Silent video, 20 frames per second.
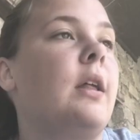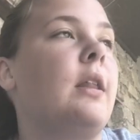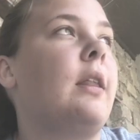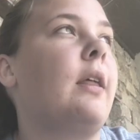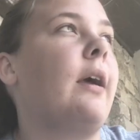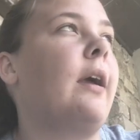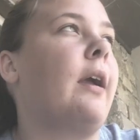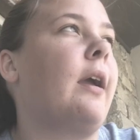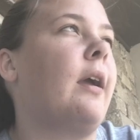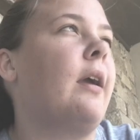
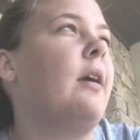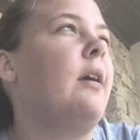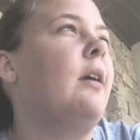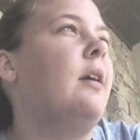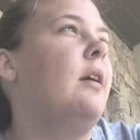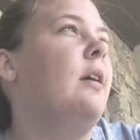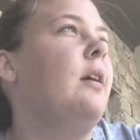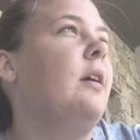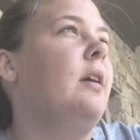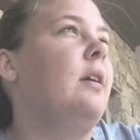Like
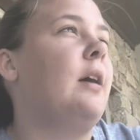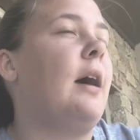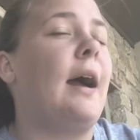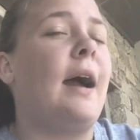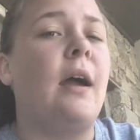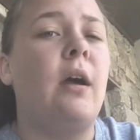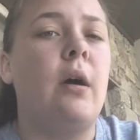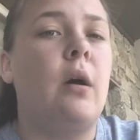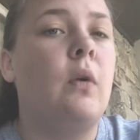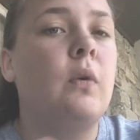
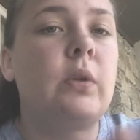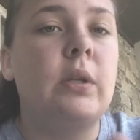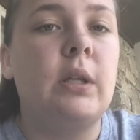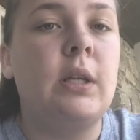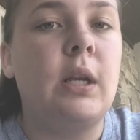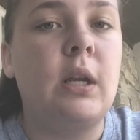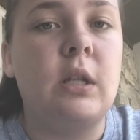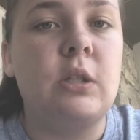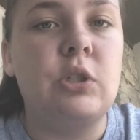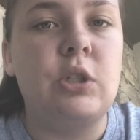I only
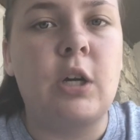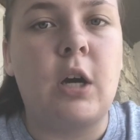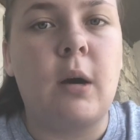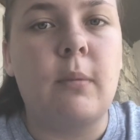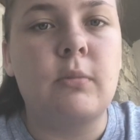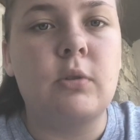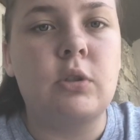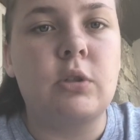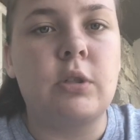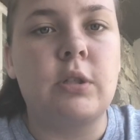needed
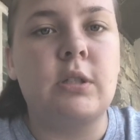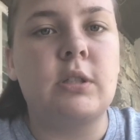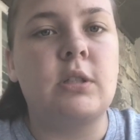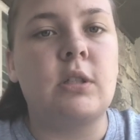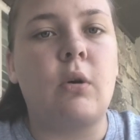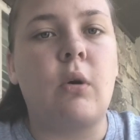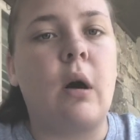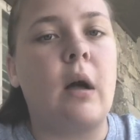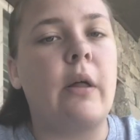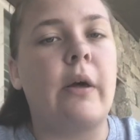geometry,
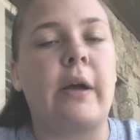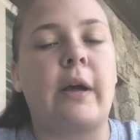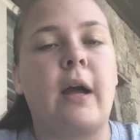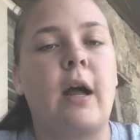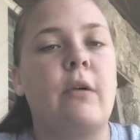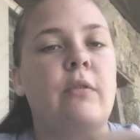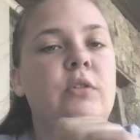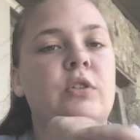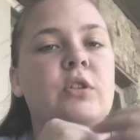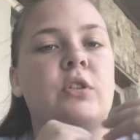so
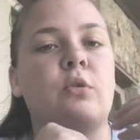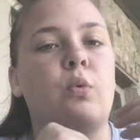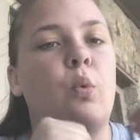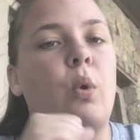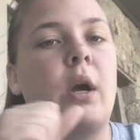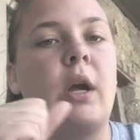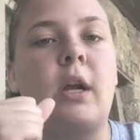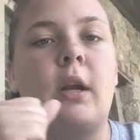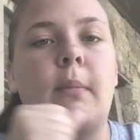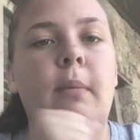I was just
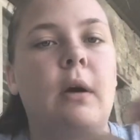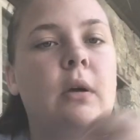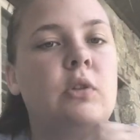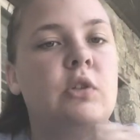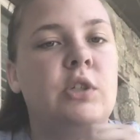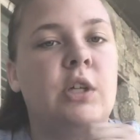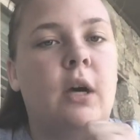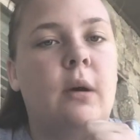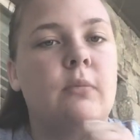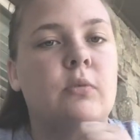worried
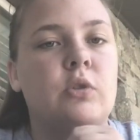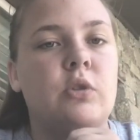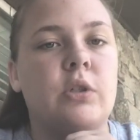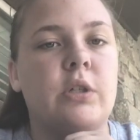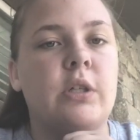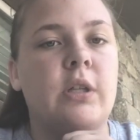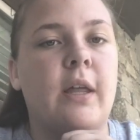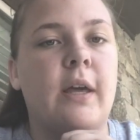about geometry.